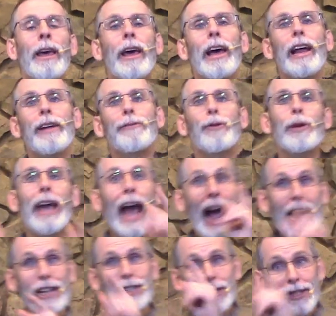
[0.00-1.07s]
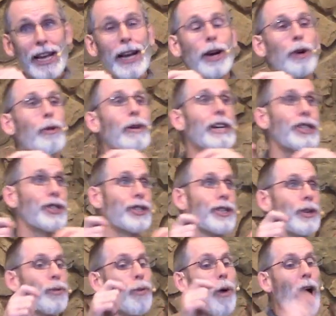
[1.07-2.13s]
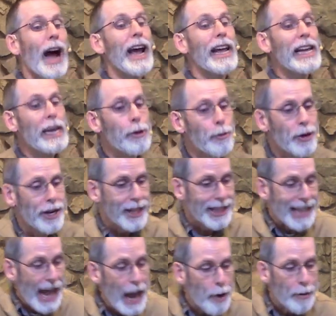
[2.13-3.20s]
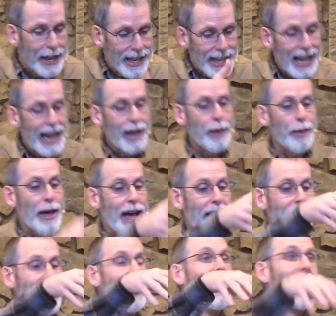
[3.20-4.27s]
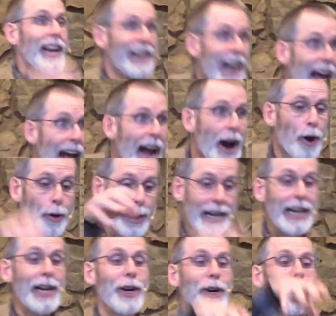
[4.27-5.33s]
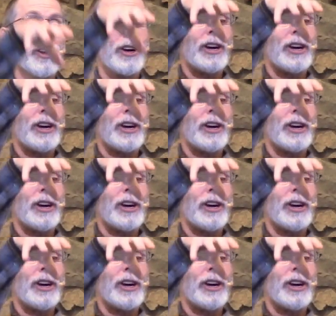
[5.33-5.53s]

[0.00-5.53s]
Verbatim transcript: And if we ask that question, why He would allow it like that now, here,